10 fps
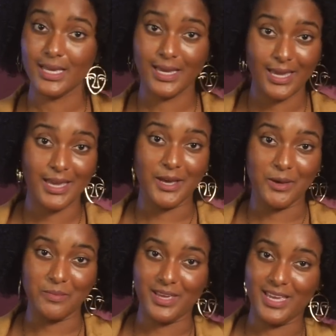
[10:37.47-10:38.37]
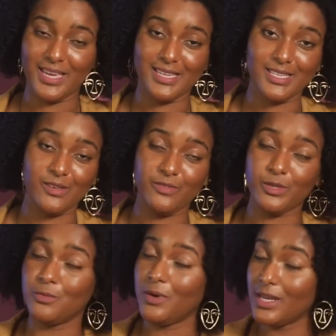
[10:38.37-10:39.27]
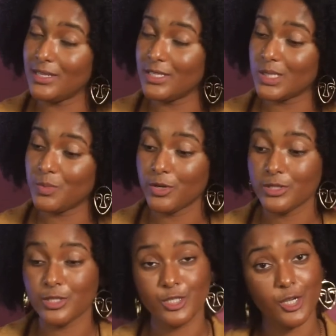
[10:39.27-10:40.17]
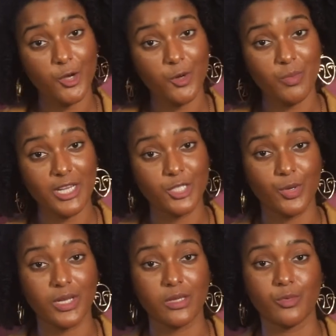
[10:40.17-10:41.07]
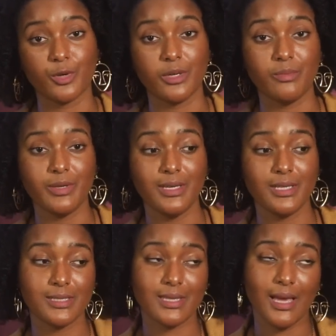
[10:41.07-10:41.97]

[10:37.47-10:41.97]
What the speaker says: I am. And if you wanted to support the show by joining the Brilliant Beans,